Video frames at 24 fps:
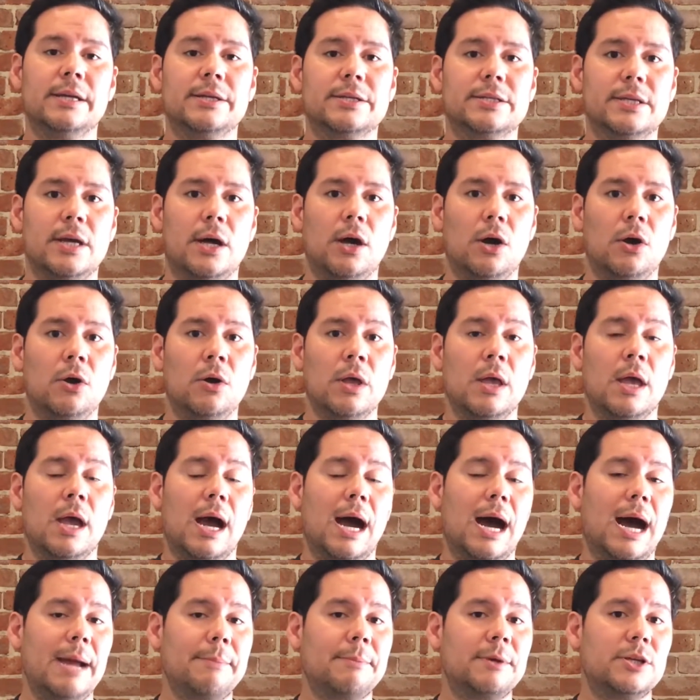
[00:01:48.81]
So
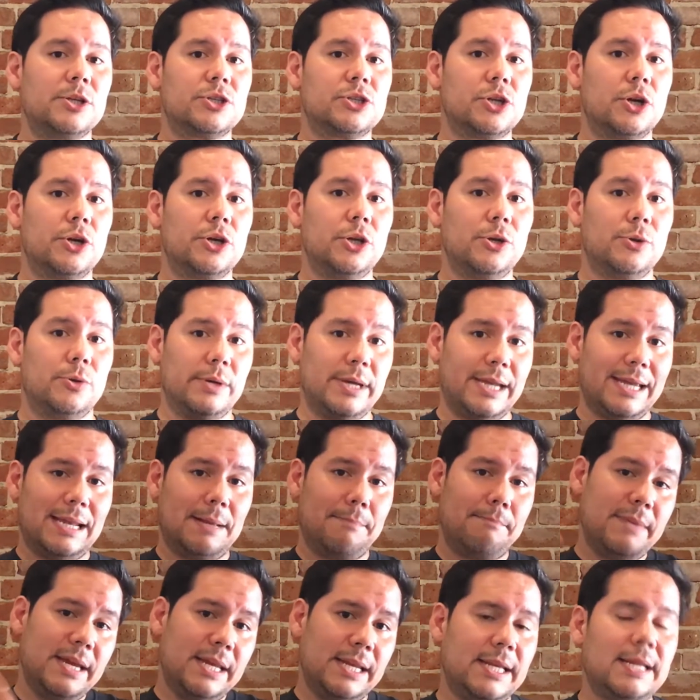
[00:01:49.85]
I'm going to show you in
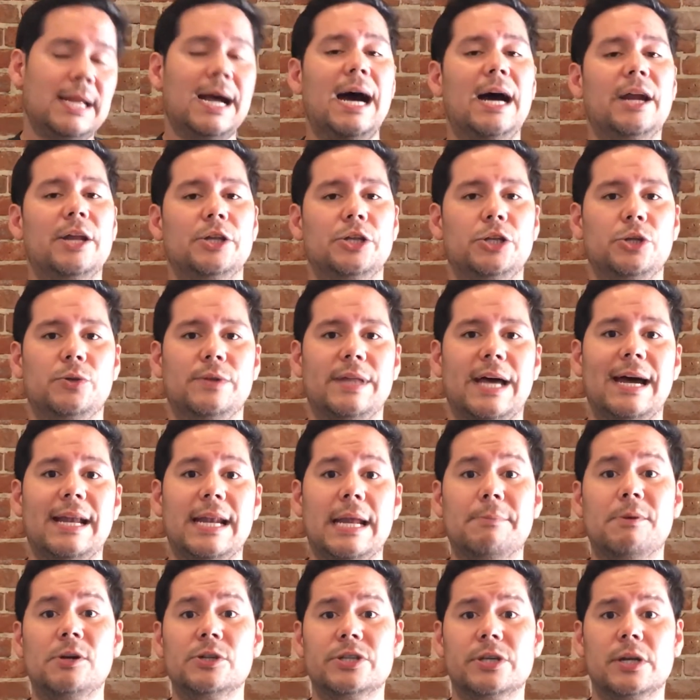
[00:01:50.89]
a minute how to do
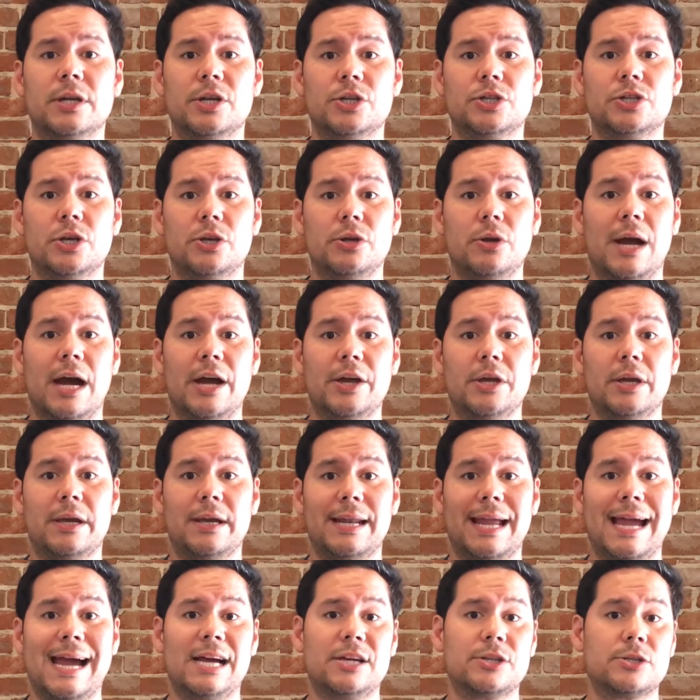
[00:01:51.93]
that. I'm also going to show you how you
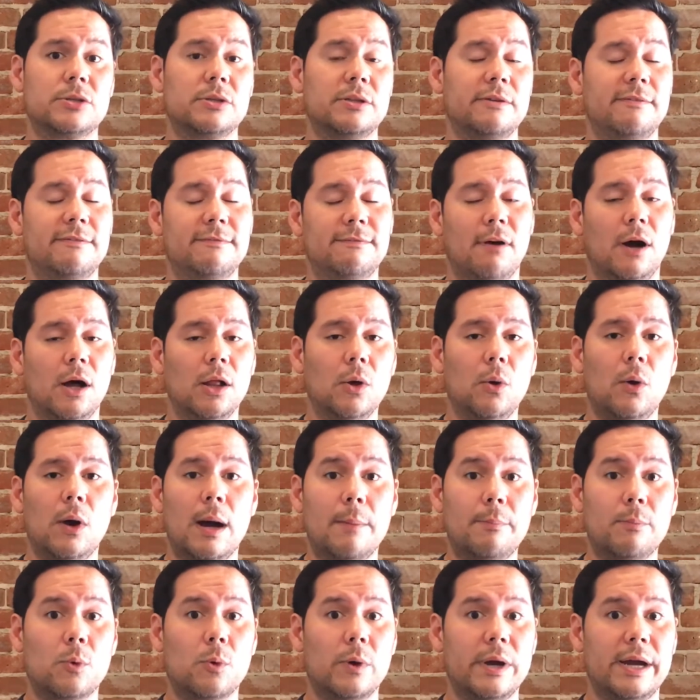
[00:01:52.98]
can actually follow
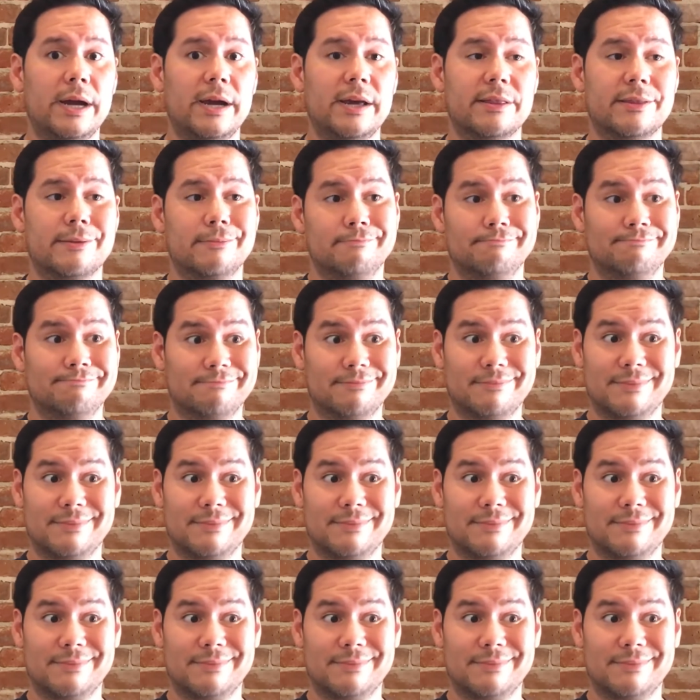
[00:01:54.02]
up with